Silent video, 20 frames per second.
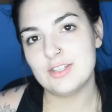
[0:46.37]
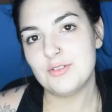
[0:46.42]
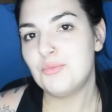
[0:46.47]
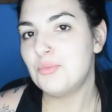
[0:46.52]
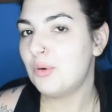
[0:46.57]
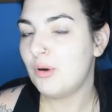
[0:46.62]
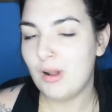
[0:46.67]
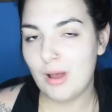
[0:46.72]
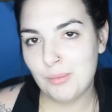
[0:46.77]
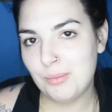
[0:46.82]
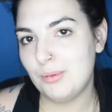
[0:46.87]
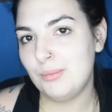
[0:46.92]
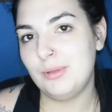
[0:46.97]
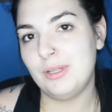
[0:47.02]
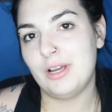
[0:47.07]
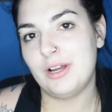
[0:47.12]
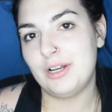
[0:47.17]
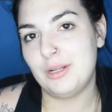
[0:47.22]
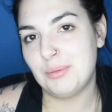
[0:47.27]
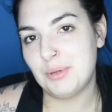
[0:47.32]
So I've
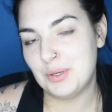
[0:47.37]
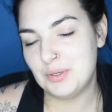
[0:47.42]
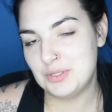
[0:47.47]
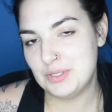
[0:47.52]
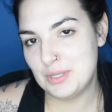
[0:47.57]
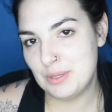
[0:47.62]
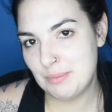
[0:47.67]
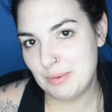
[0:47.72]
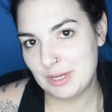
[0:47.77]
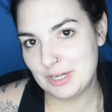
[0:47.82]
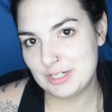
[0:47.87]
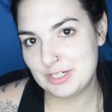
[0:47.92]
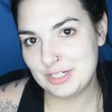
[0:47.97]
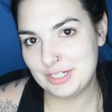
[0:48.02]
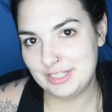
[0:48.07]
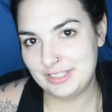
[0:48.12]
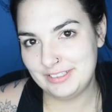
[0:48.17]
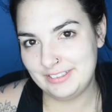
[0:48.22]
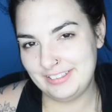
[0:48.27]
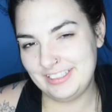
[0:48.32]
probably already posted the
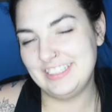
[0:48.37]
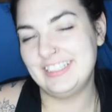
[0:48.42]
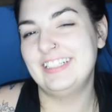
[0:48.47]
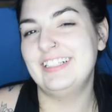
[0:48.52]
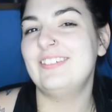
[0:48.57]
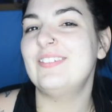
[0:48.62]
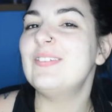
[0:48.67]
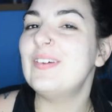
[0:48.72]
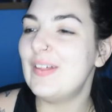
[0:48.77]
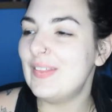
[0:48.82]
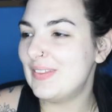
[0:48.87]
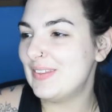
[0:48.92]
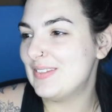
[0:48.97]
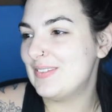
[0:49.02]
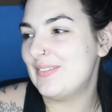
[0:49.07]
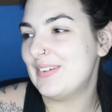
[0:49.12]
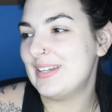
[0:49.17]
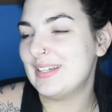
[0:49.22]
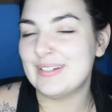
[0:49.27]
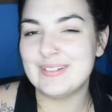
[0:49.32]
picture. Well,
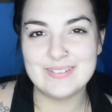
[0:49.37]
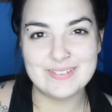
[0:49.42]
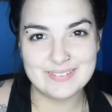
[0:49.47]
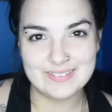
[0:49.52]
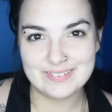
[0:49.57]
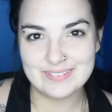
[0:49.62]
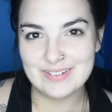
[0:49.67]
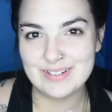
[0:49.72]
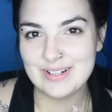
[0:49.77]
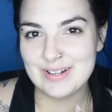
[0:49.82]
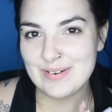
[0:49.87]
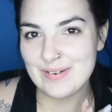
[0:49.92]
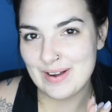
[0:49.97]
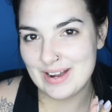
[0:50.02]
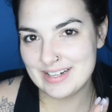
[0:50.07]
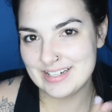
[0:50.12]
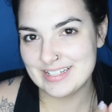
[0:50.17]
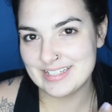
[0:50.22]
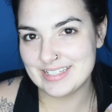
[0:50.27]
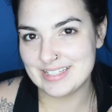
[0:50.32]
this video, while you're
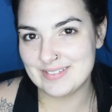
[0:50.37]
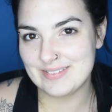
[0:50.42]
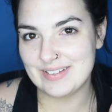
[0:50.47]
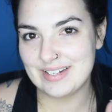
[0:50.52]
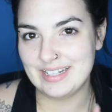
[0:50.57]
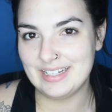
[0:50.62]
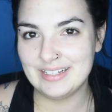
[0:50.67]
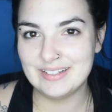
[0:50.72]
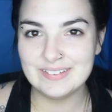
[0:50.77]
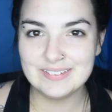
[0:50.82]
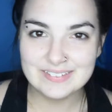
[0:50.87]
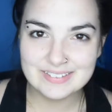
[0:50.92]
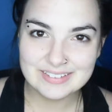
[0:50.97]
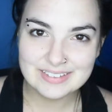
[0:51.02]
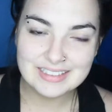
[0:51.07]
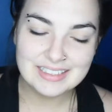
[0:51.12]
watching this video.